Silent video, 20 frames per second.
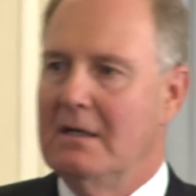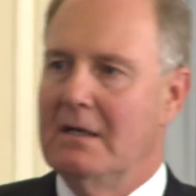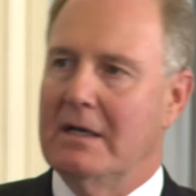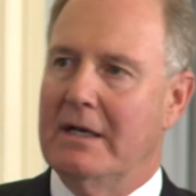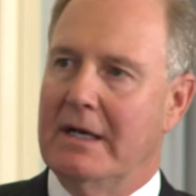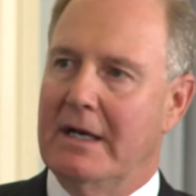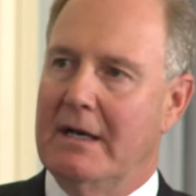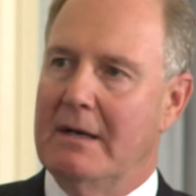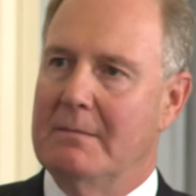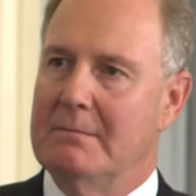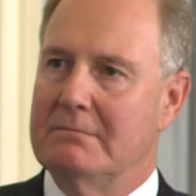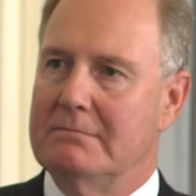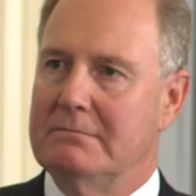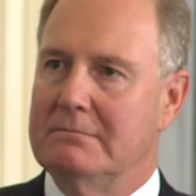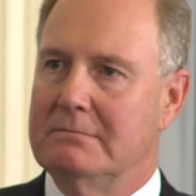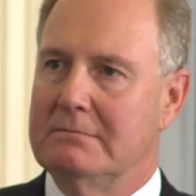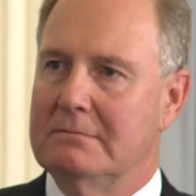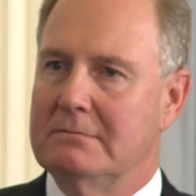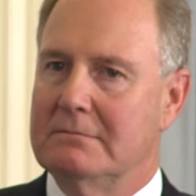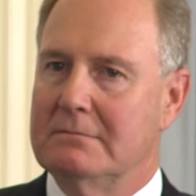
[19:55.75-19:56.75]
Um,
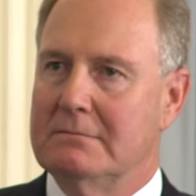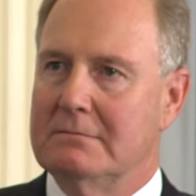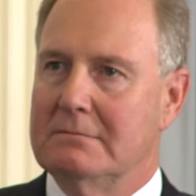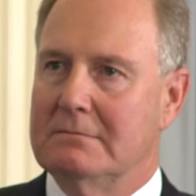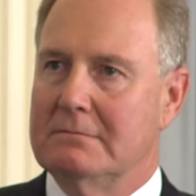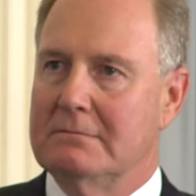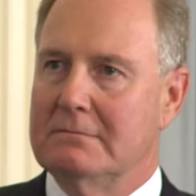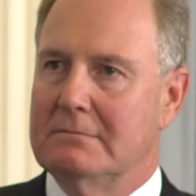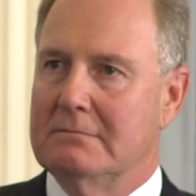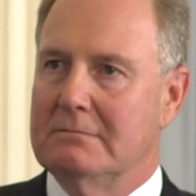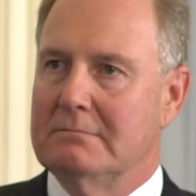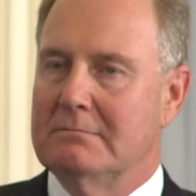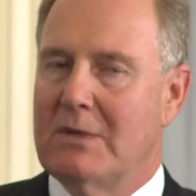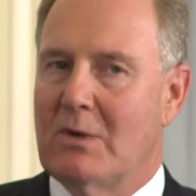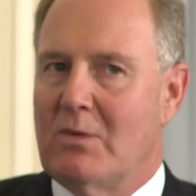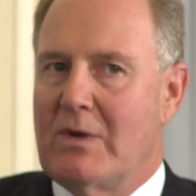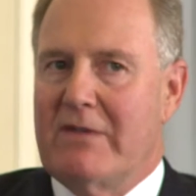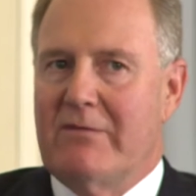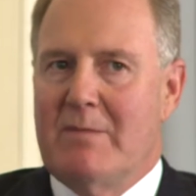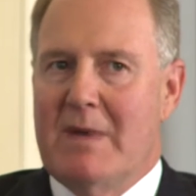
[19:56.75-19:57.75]

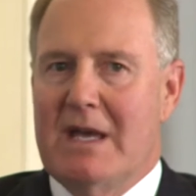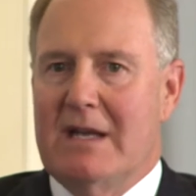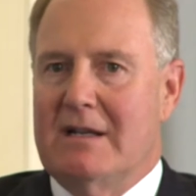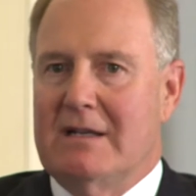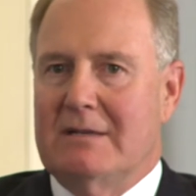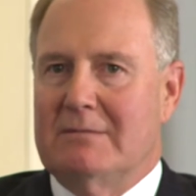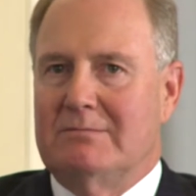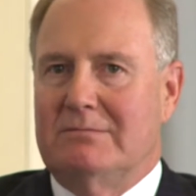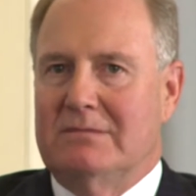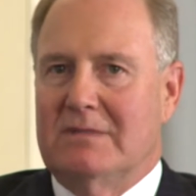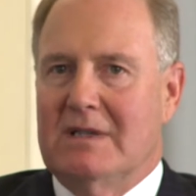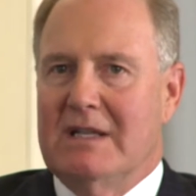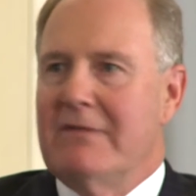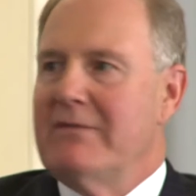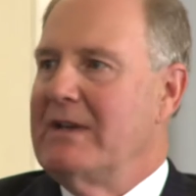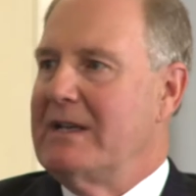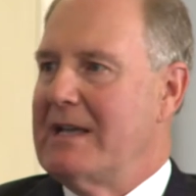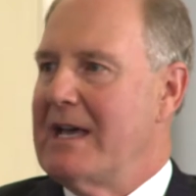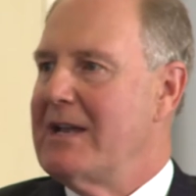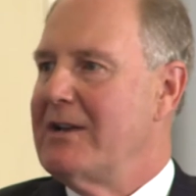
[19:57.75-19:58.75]
but we've made a
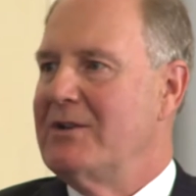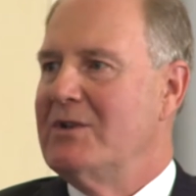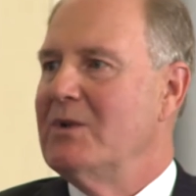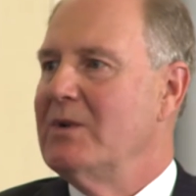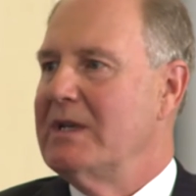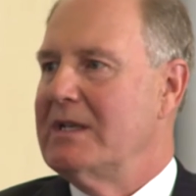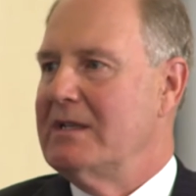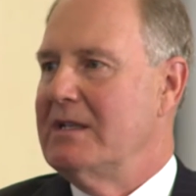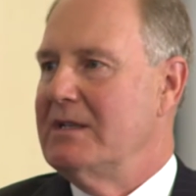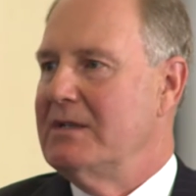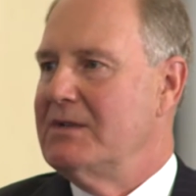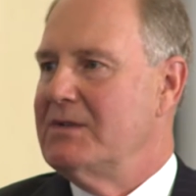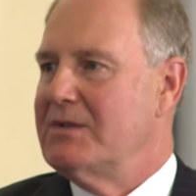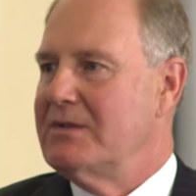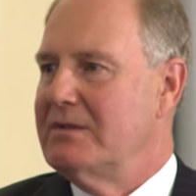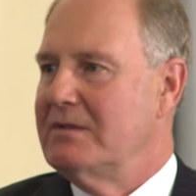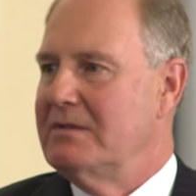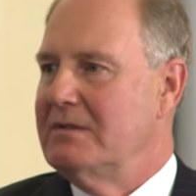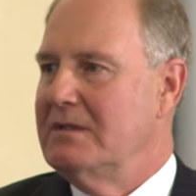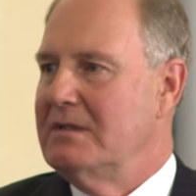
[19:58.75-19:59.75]
living out of doing
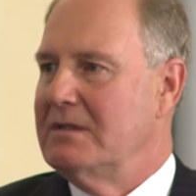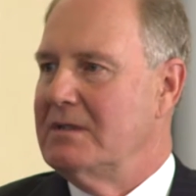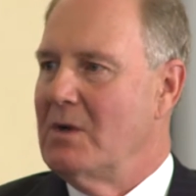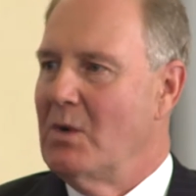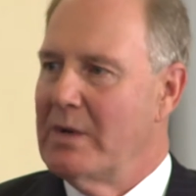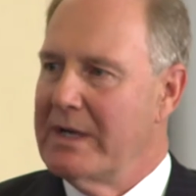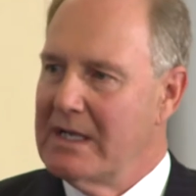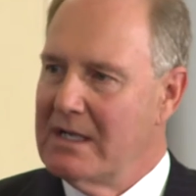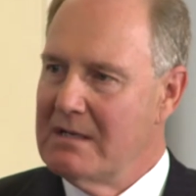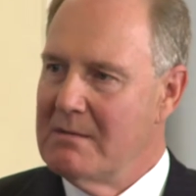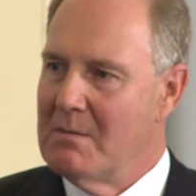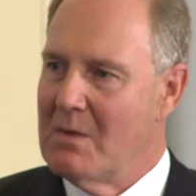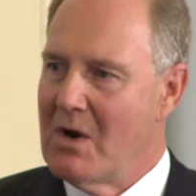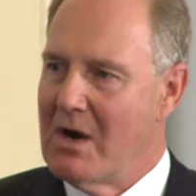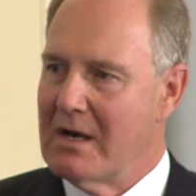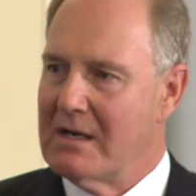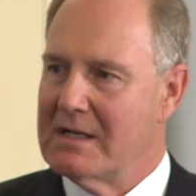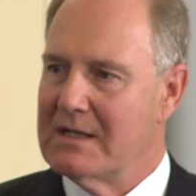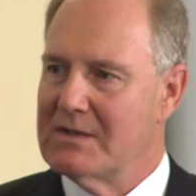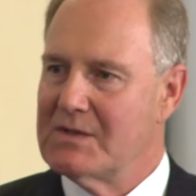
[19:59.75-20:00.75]
this, going into
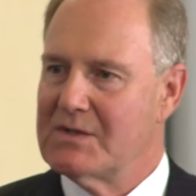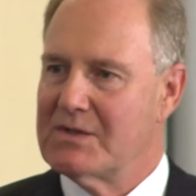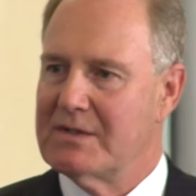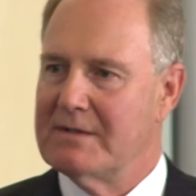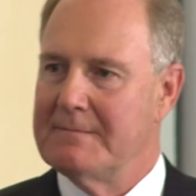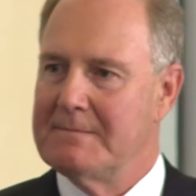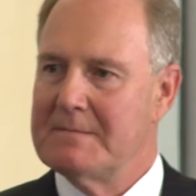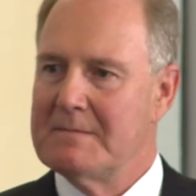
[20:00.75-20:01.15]
markets